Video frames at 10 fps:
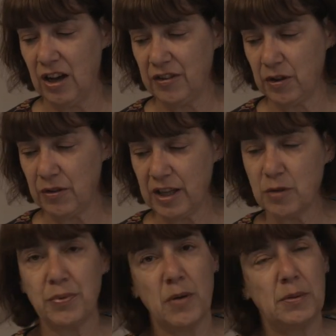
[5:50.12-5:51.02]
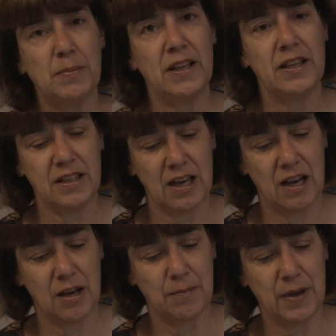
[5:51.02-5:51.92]
So they can probably
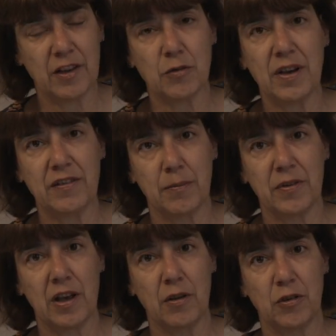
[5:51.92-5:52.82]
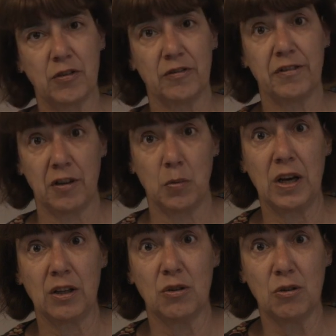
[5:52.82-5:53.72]
express themselves very
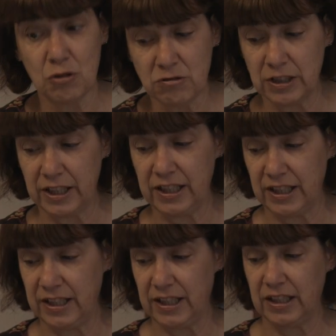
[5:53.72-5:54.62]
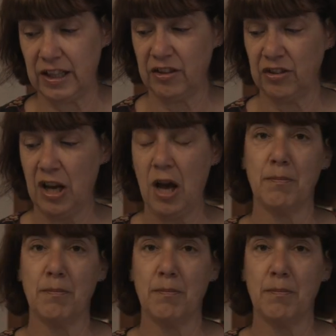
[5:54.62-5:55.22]
well orally in English,